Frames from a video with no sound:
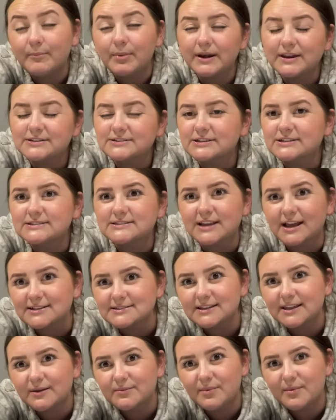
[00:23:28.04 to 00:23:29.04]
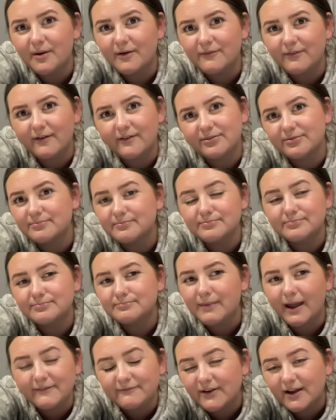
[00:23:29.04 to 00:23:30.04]
But it just doesn't give me
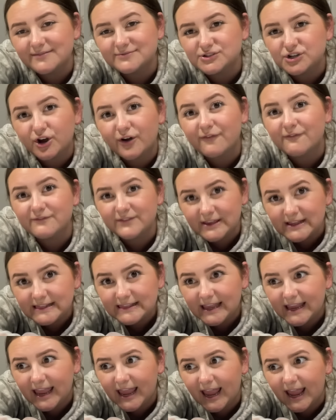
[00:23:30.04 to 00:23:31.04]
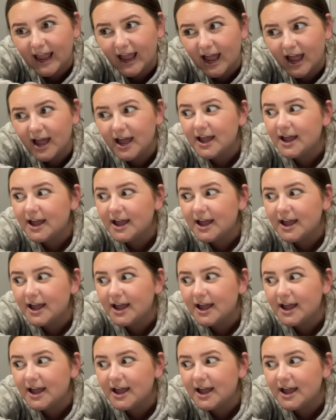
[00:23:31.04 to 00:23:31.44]
my 5-star feeling.